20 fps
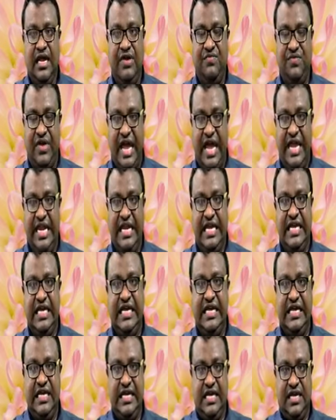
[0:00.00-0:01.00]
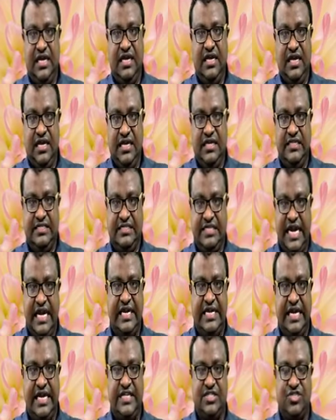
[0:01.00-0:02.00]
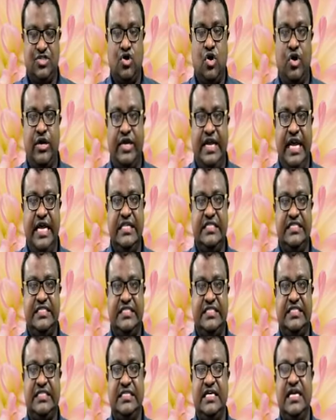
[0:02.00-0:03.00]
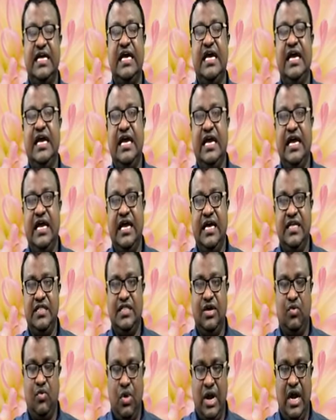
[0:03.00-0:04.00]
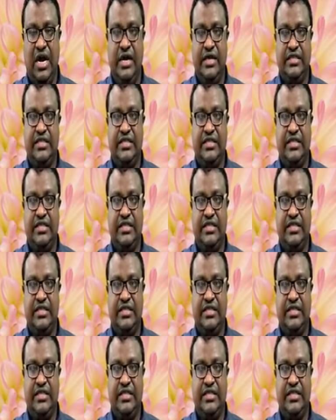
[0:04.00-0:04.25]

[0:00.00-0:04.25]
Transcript: any sentence contains the word, the